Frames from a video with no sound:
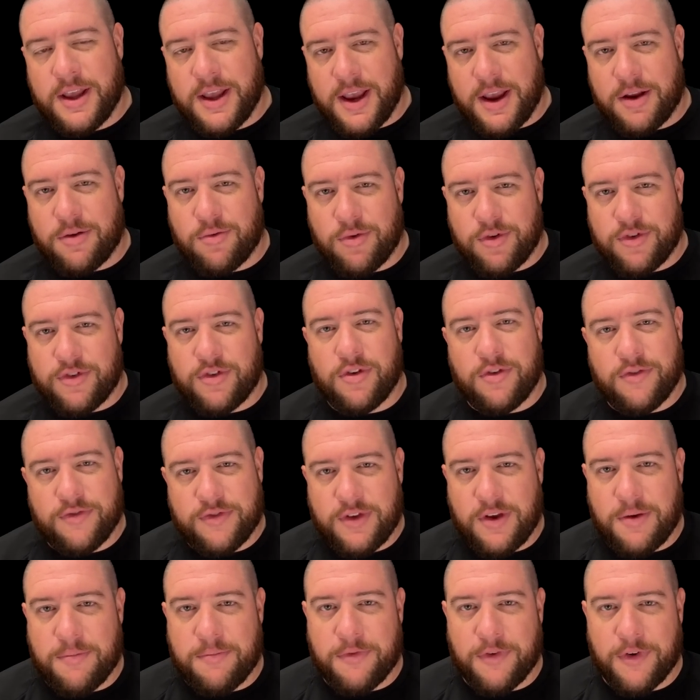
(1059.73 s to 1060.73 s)
and reserve
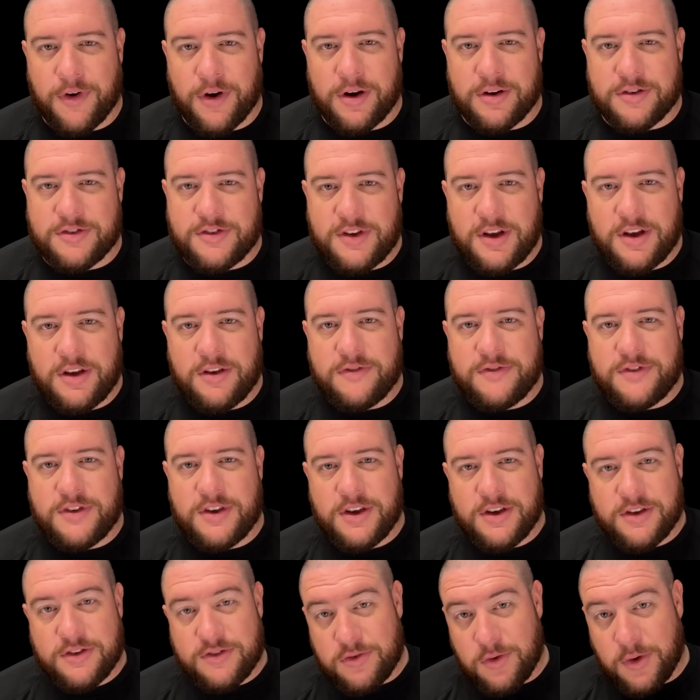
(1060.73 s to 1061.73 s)
some for ourselves
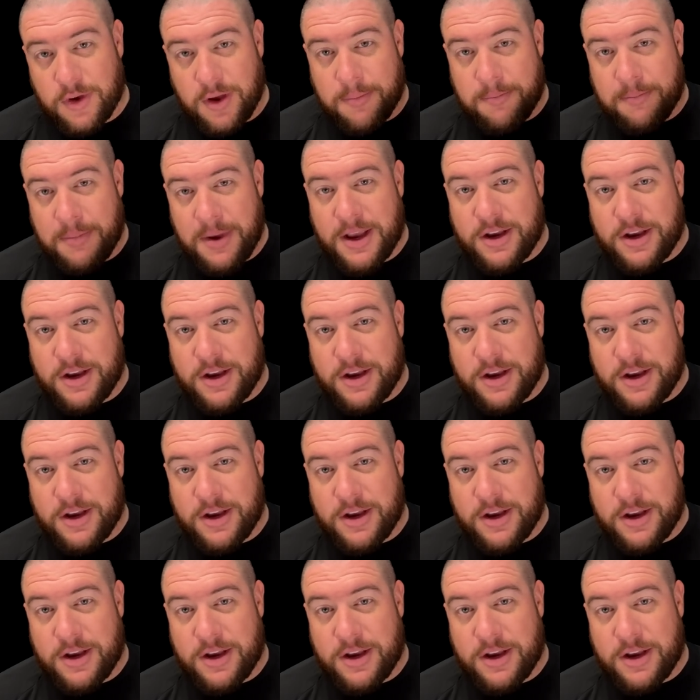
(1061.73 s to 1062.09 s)
so we can